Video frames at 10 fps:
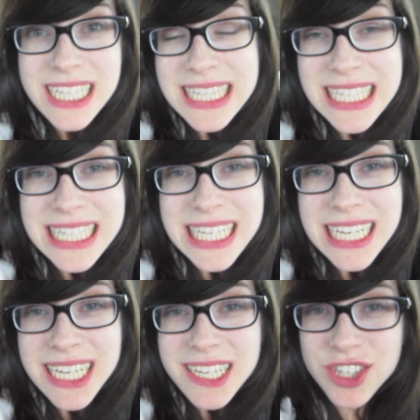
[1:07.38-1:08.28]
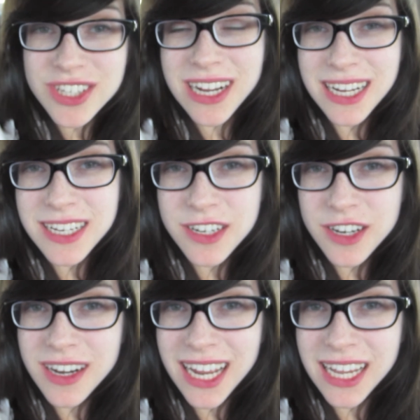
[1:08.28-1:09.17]
Lizzie just got
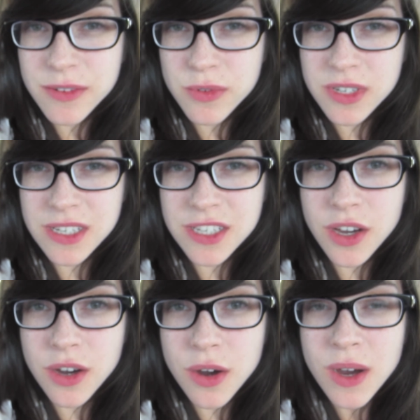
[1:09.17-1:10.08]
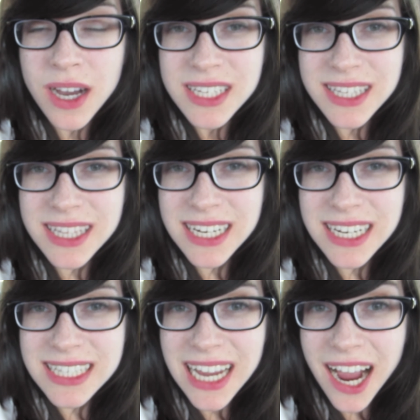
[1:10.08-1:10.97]
here and we're gonna go to
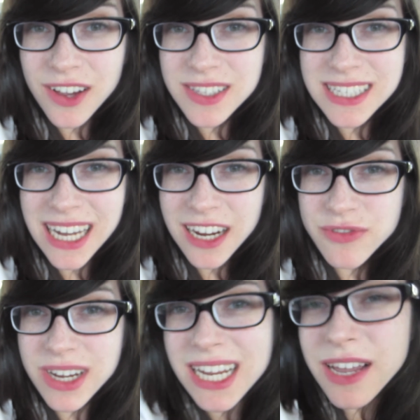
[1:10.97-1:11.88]
Lydia's house to decorate